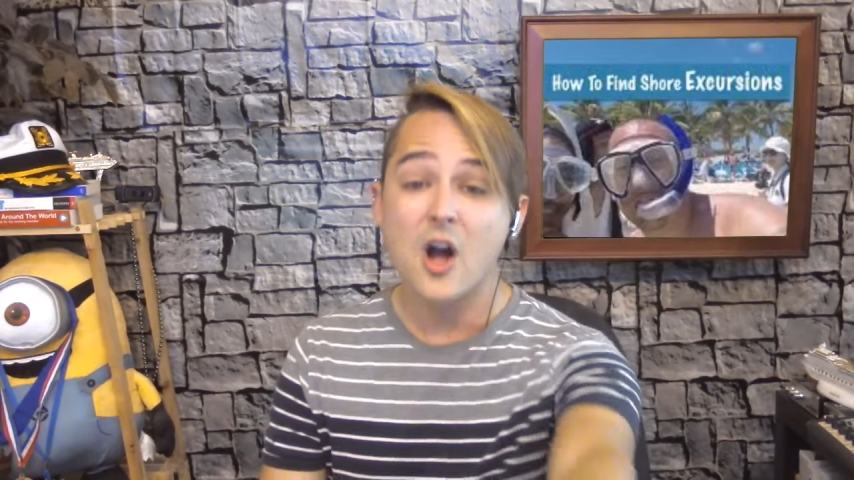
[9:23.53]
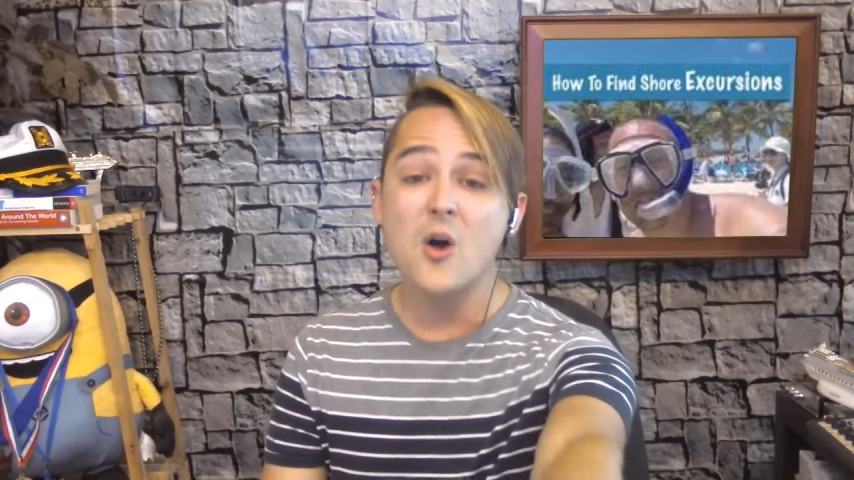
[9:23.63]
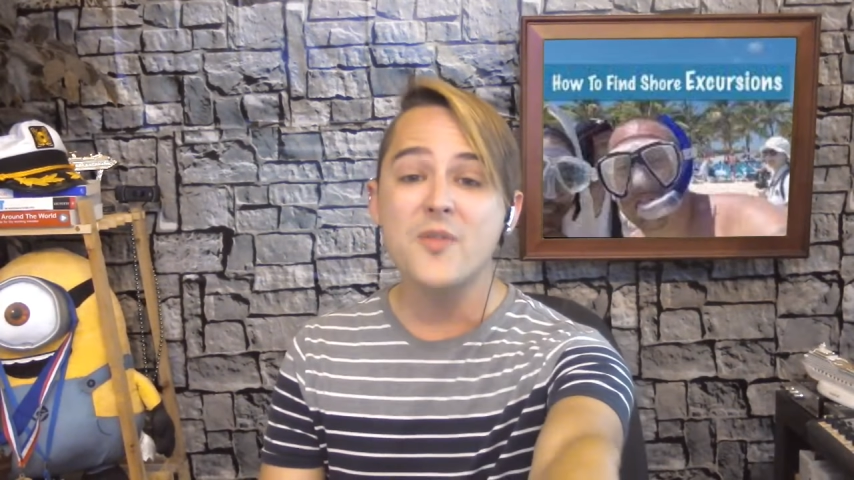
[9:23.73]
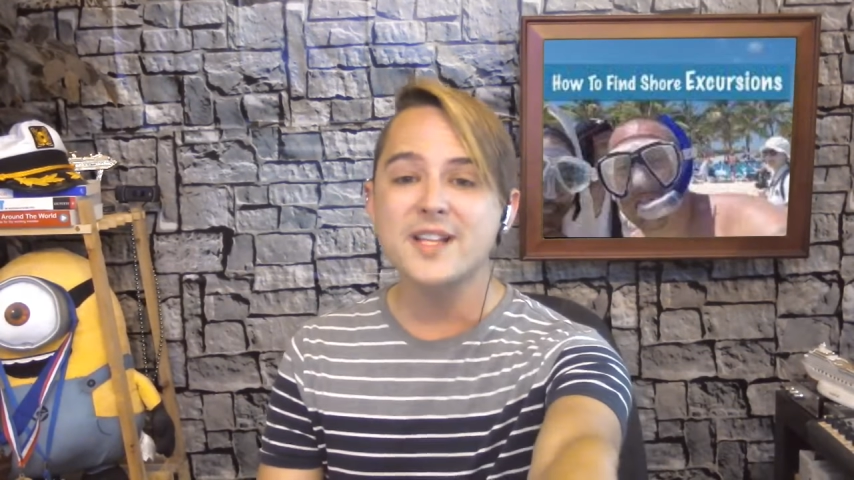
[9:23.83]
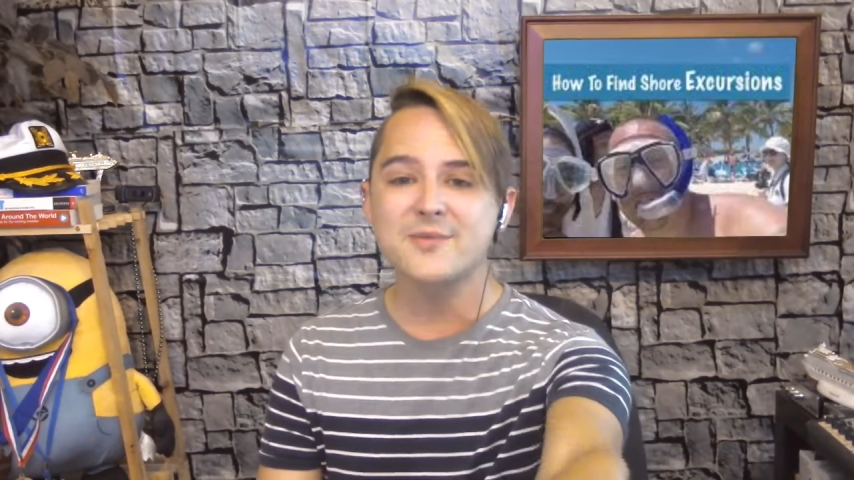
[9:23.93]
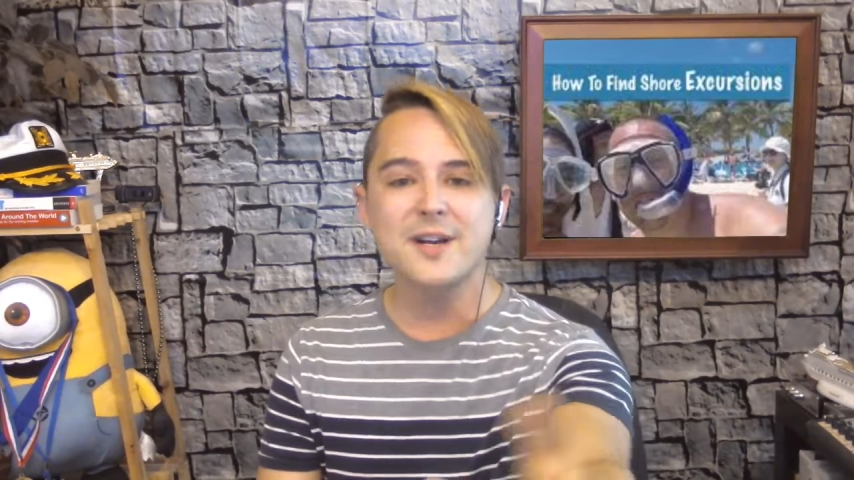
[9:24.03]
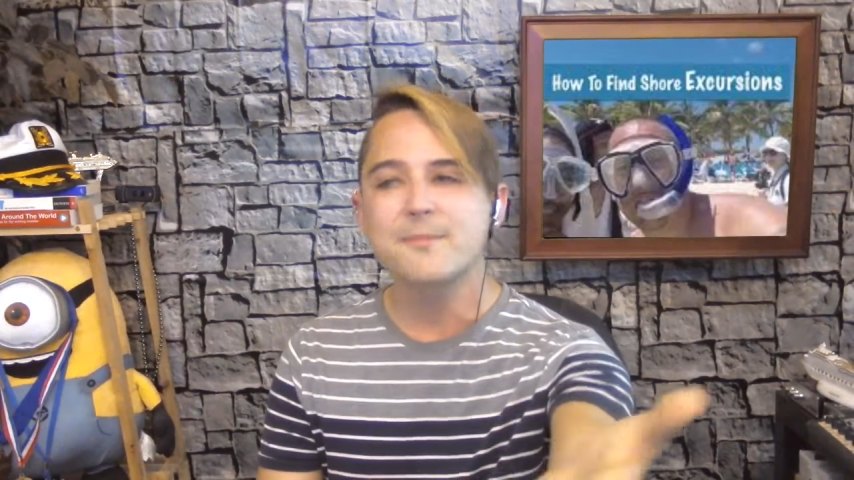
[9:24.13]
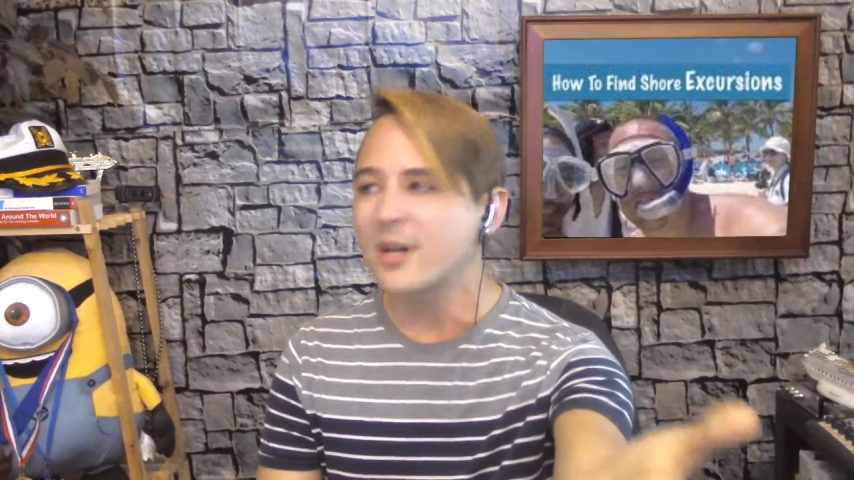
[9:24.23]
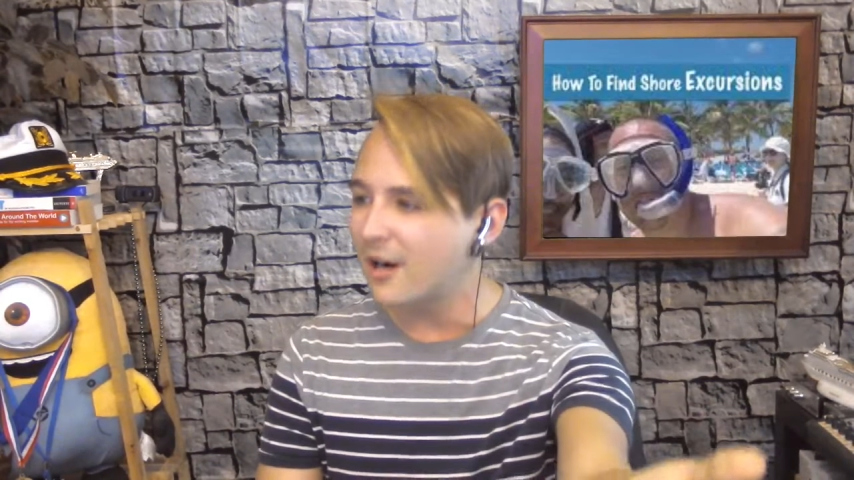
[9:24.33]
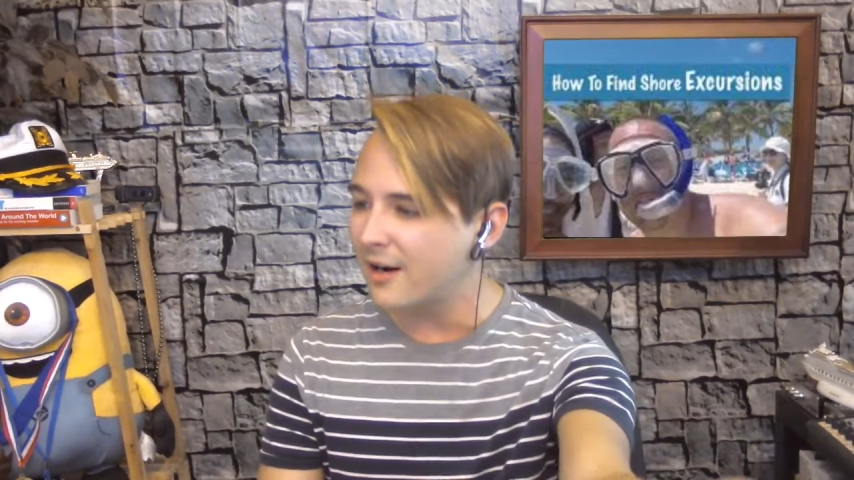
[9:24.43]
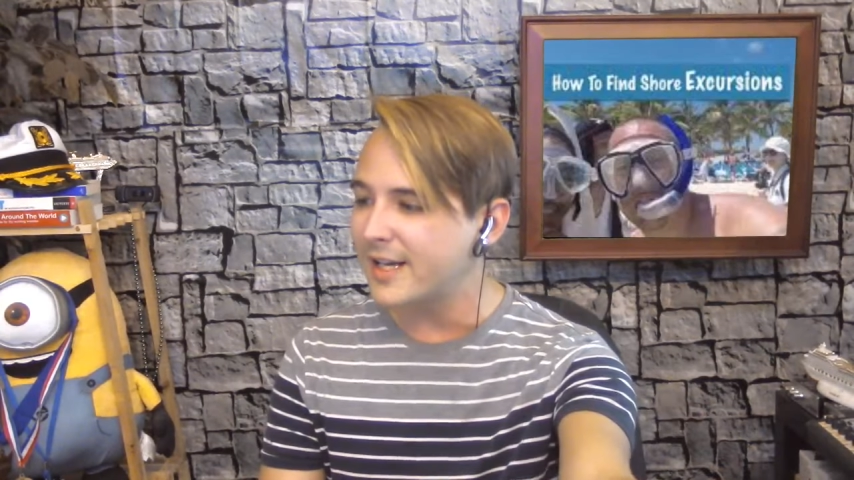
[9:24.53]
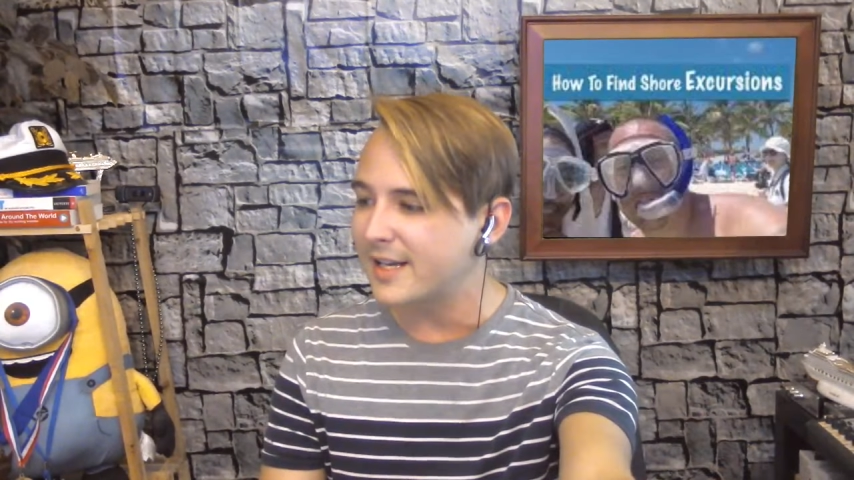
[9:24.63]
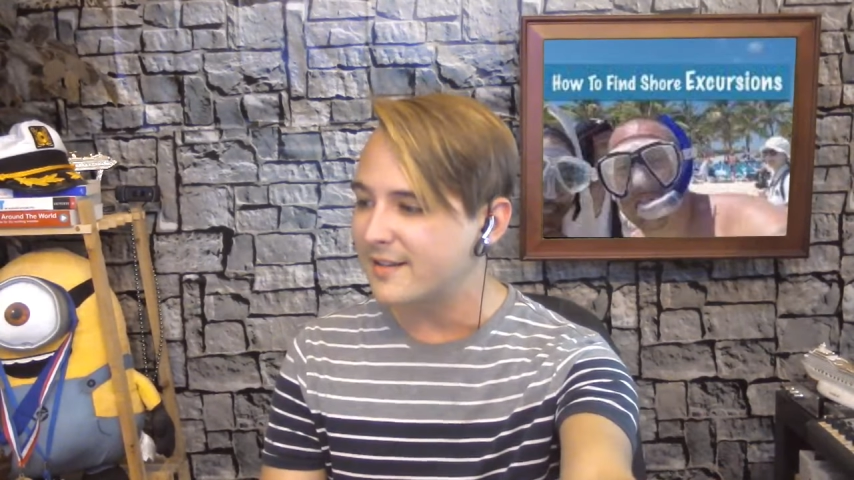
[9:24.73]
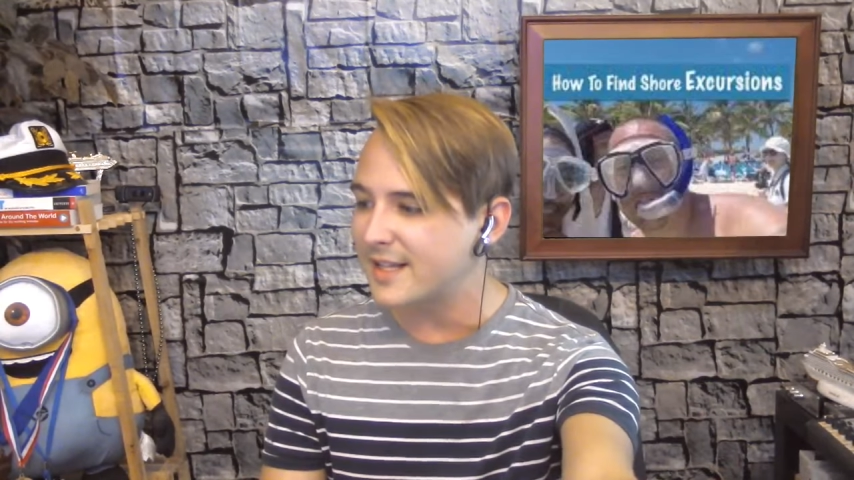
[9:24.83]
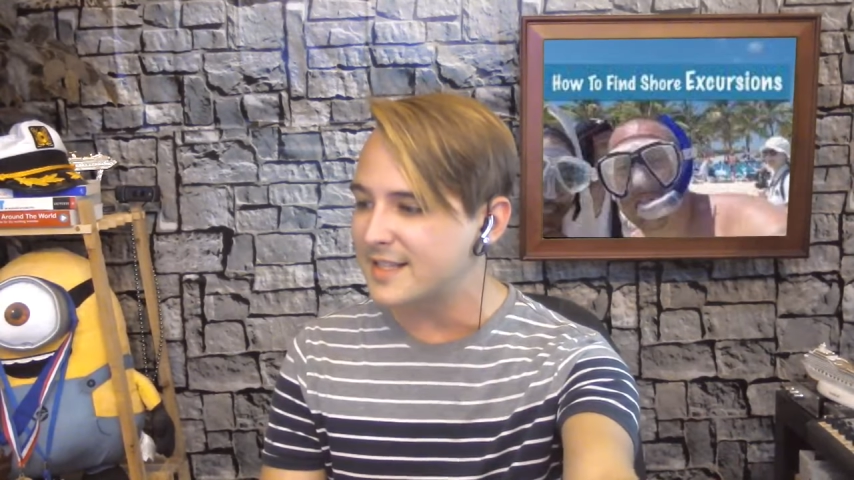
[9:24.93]
Oh, that's right,
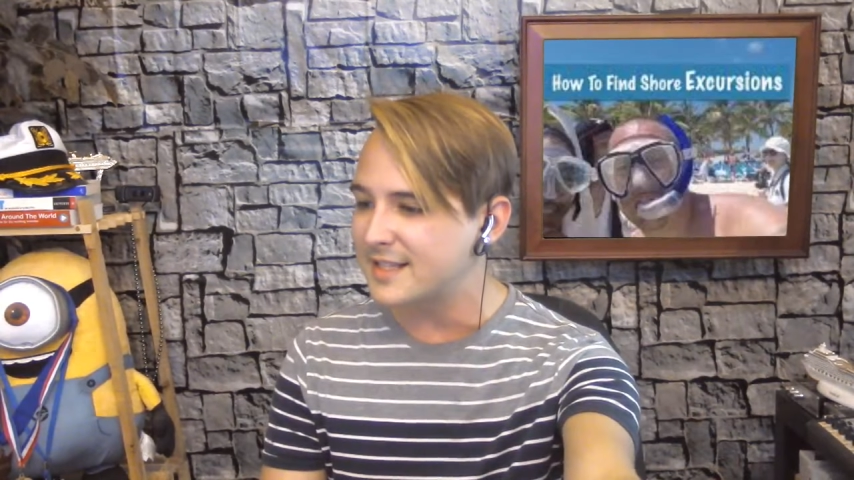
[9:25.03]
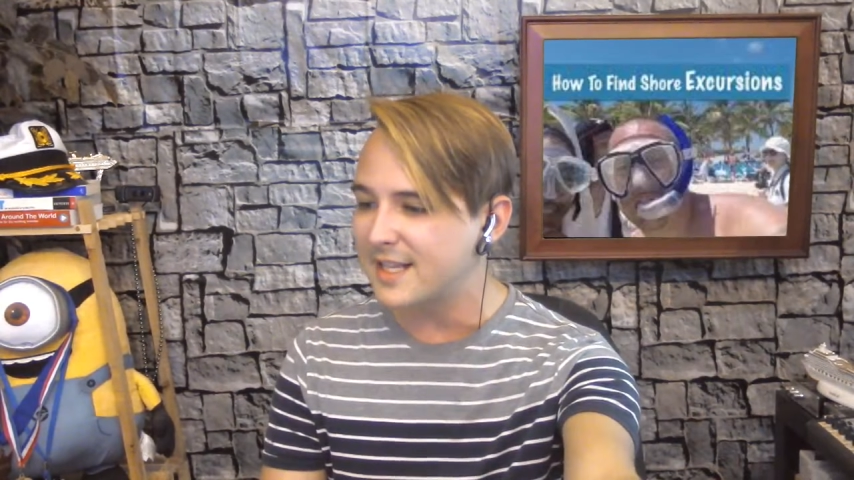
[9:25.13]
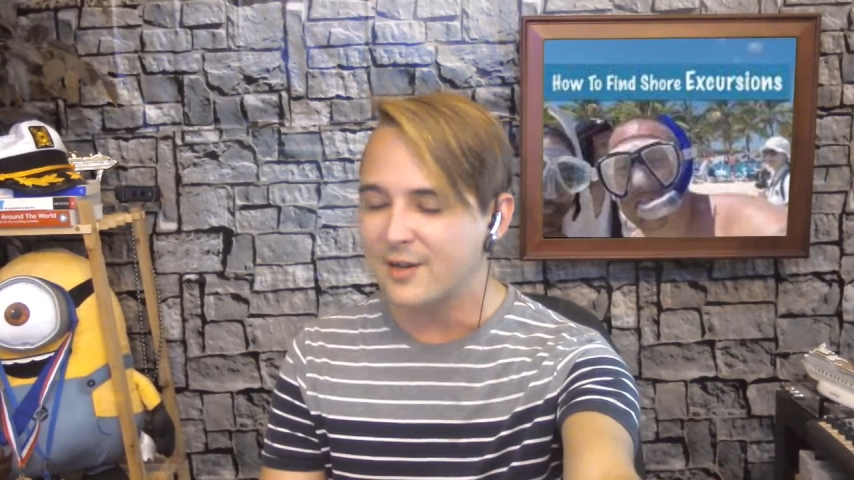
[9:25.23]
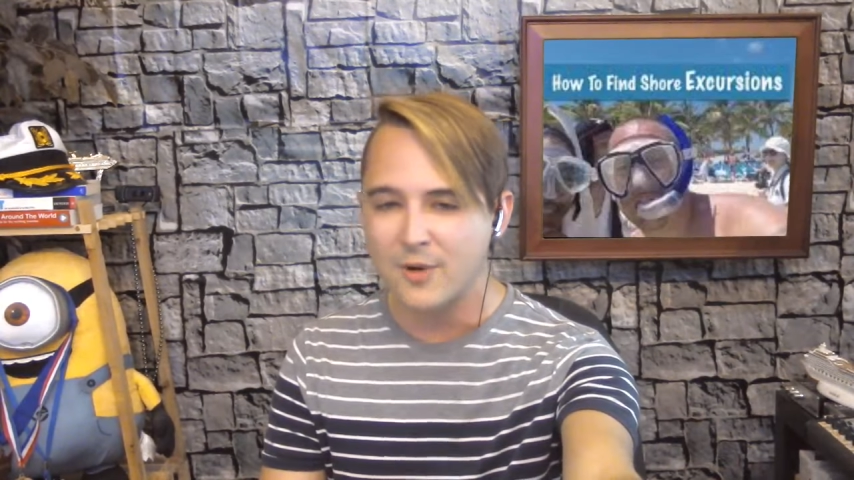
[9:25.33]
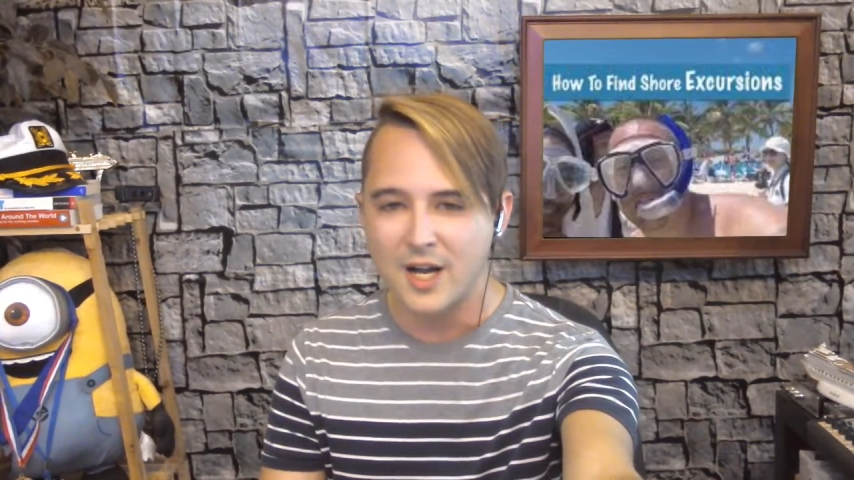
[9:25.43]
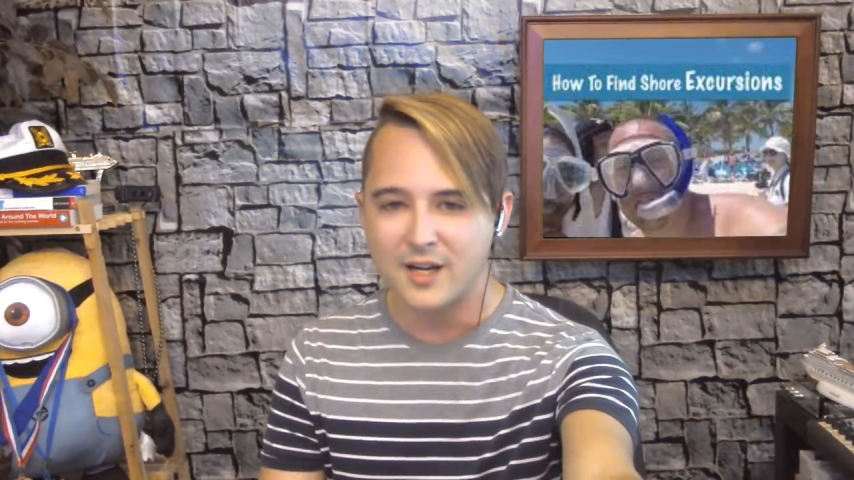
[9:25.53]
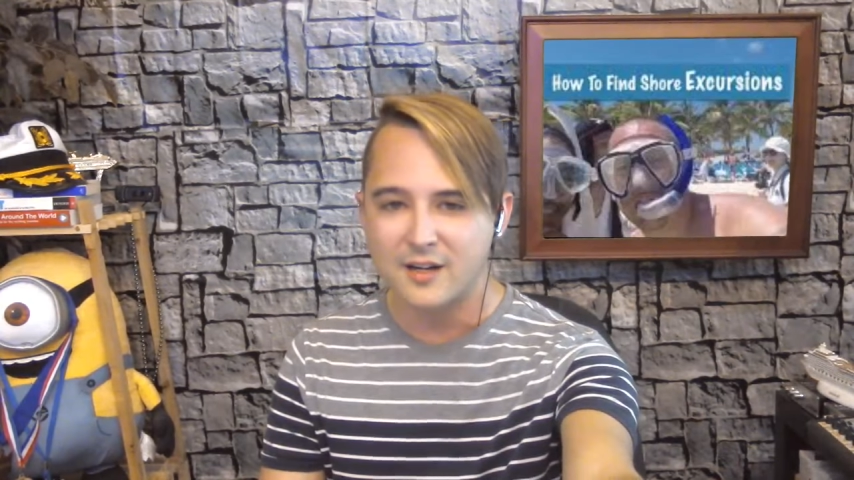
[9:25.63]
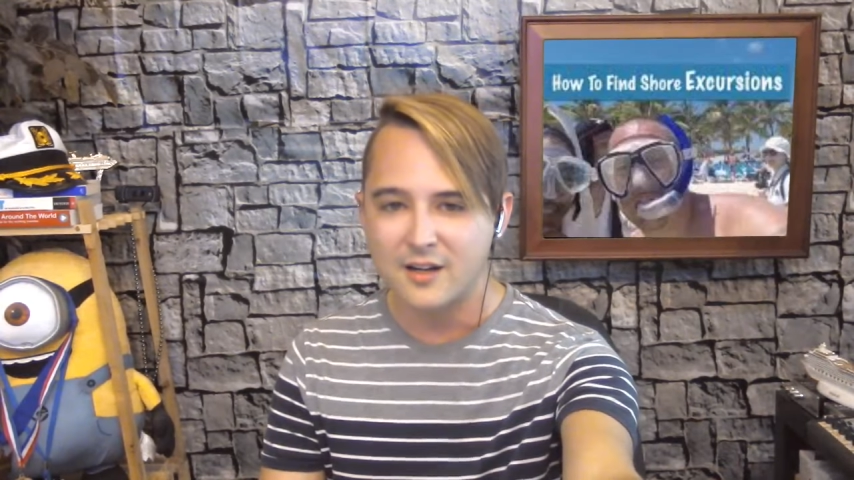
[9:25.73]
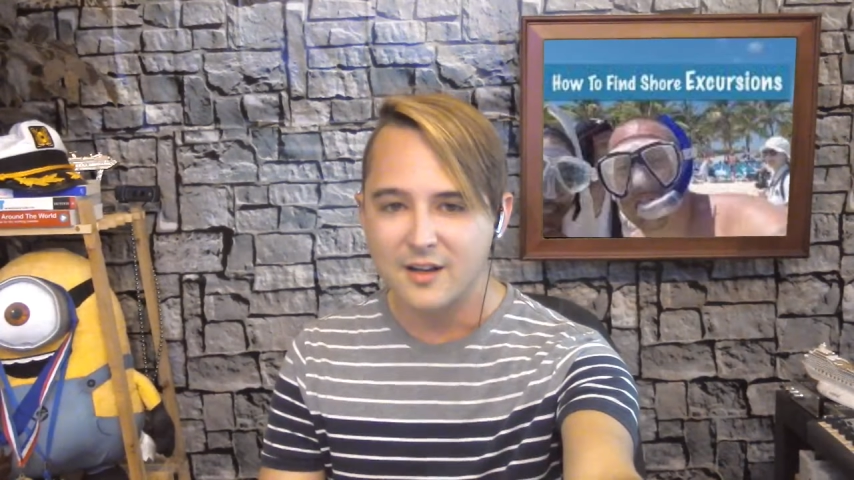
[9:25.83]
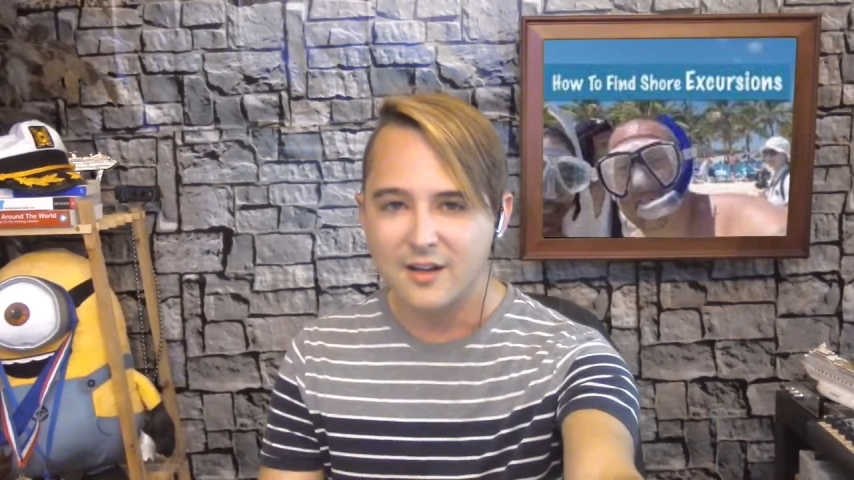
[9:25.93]
Bacardi. That's in San Juan.